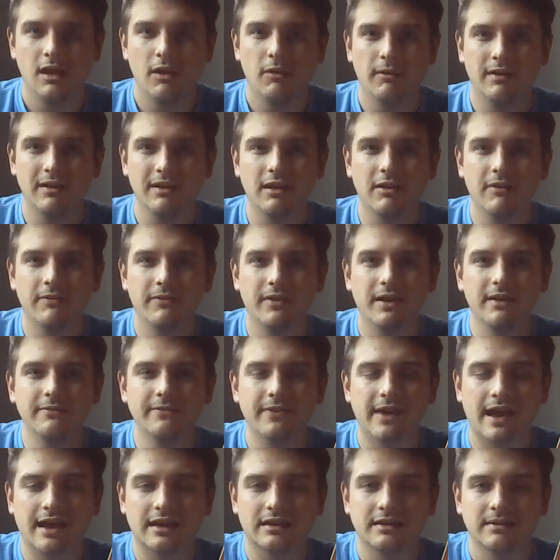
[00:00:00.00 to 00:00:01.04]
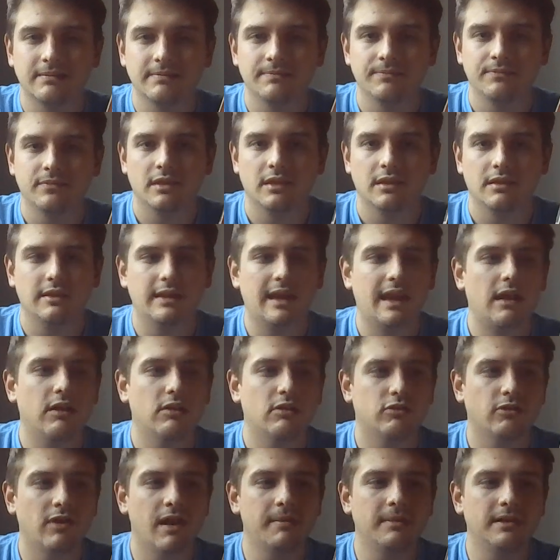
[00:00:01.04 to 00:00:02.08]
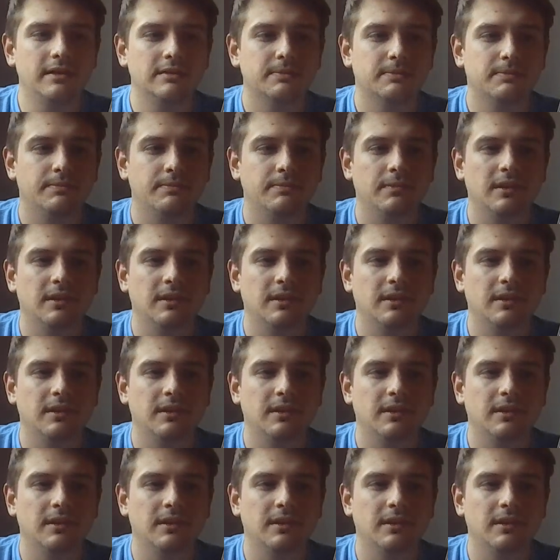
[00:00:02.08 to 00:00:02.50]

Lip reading: Well, a little fun fact. Now, Gremlins